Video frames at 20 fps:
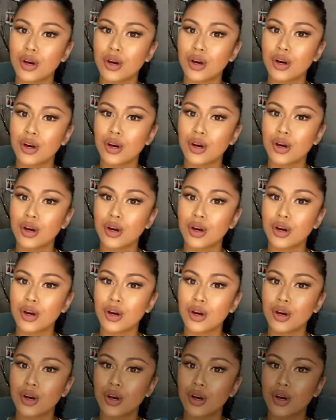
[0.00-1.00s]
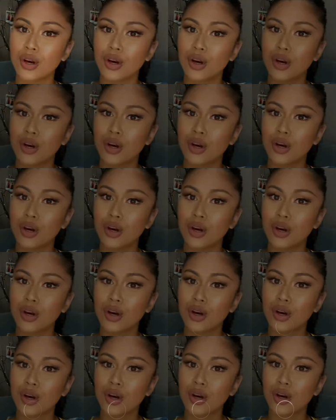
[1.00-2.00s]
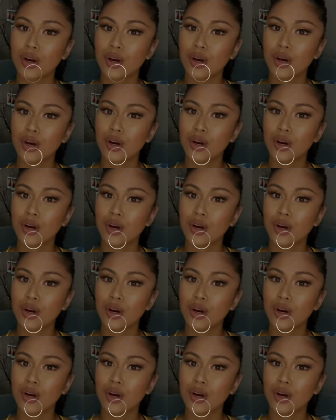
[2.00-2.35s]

No one is speaking in this clip.